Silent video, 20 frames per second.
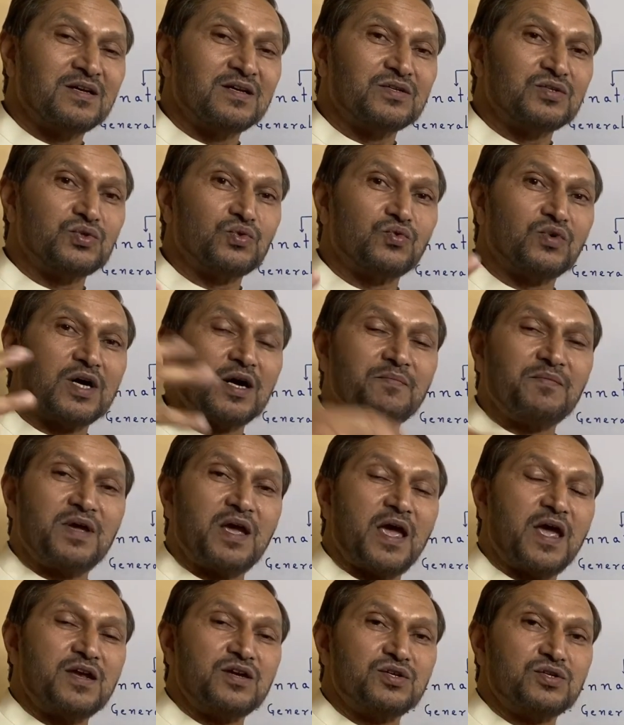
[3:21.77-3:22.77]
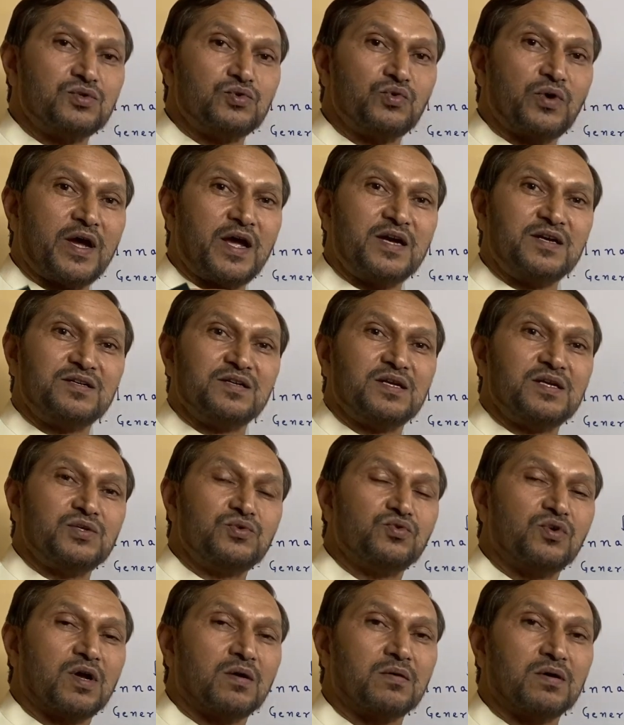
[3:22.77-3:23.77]
to come and to enter
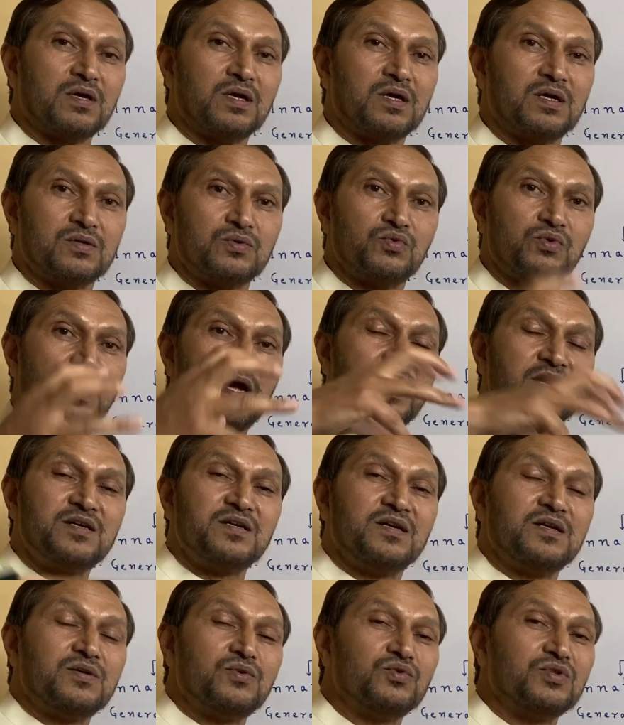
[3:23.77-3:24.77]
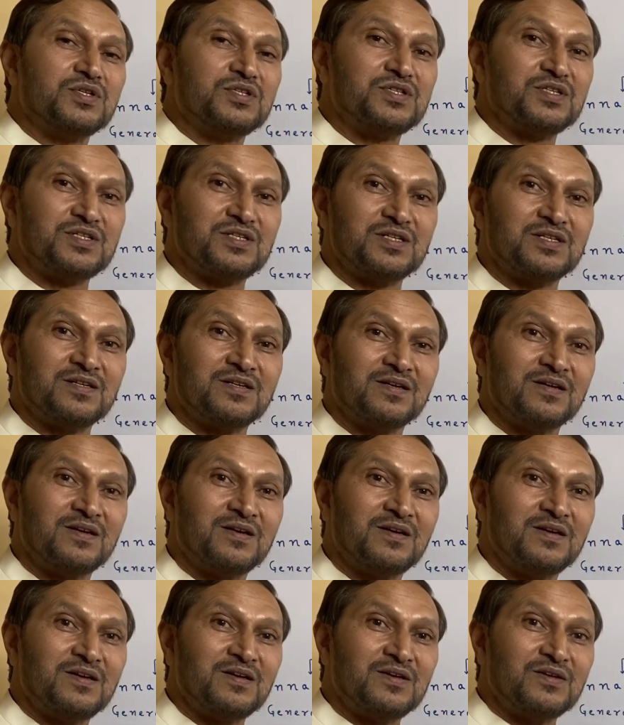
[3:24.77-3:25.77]
into the city.
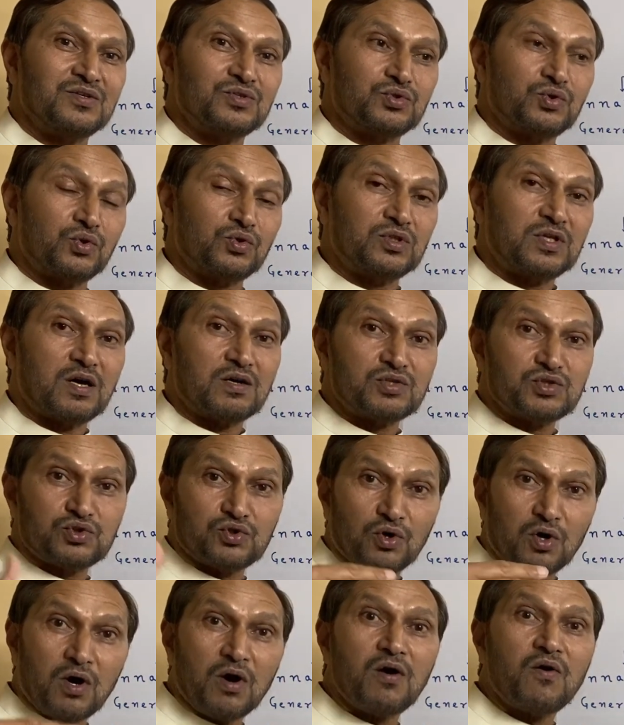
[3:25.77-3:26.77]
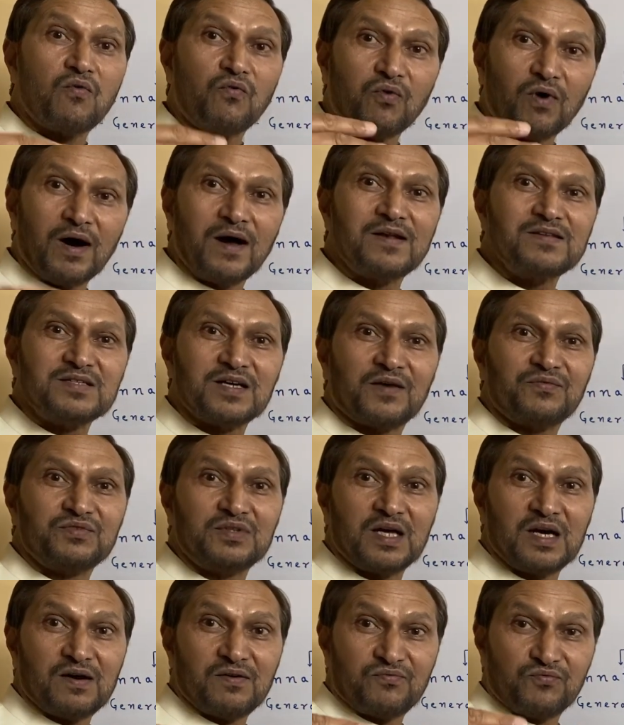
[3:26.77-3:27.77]
So the strong walls of
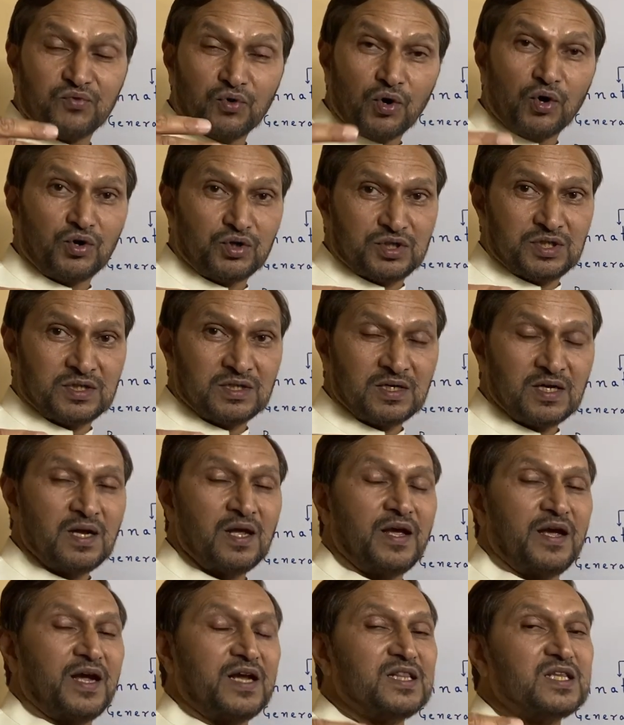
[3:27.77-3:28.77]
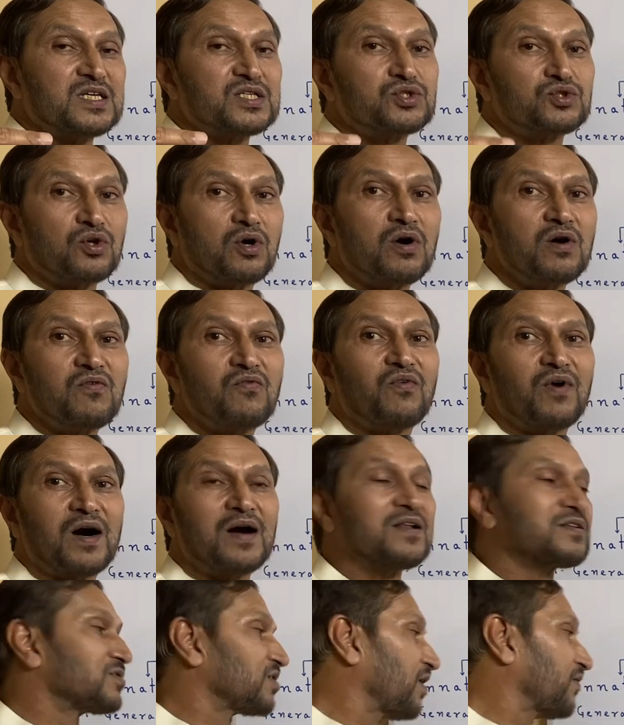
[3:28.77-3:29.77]
the fort and the strong
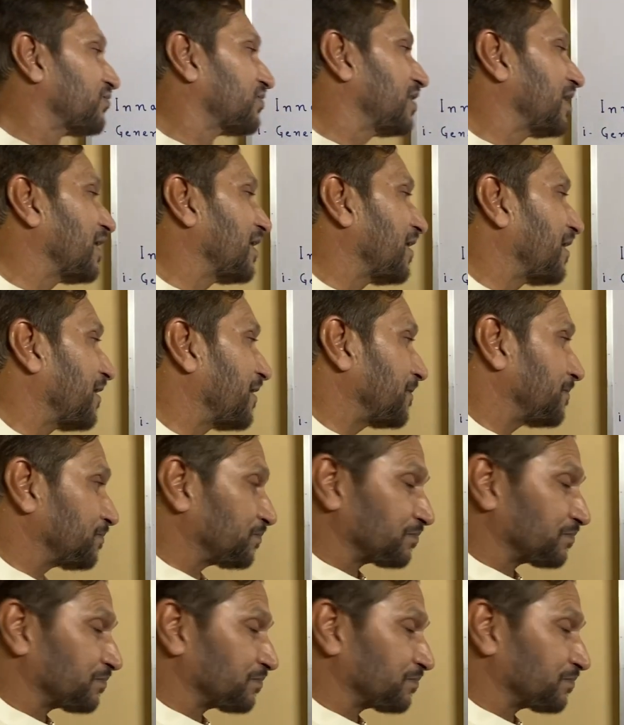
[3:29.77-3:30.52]
walls of the